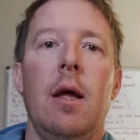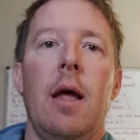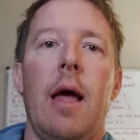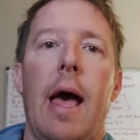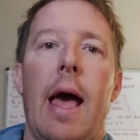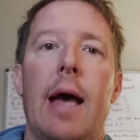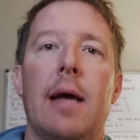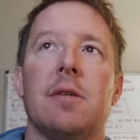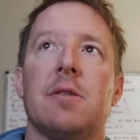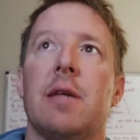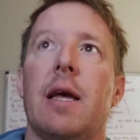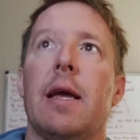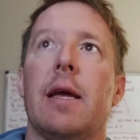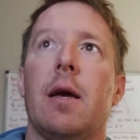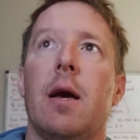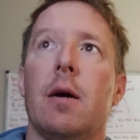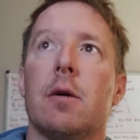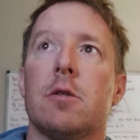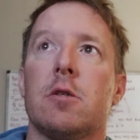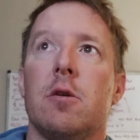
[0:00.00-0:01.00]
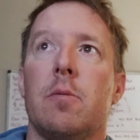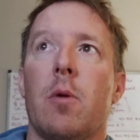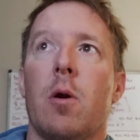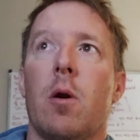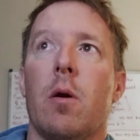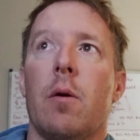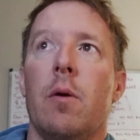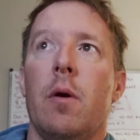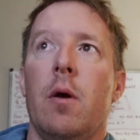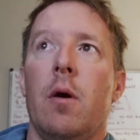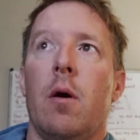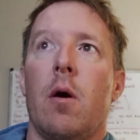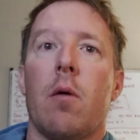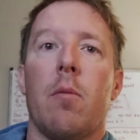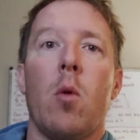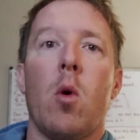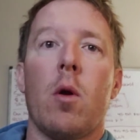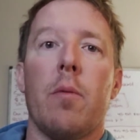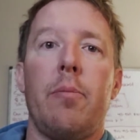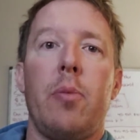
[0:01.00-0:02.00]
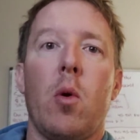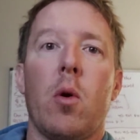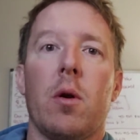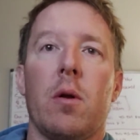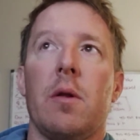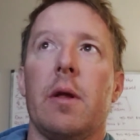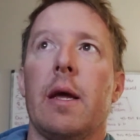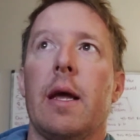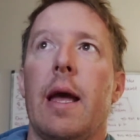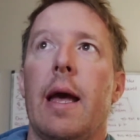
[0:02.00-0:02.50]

As a customer, or more importantly,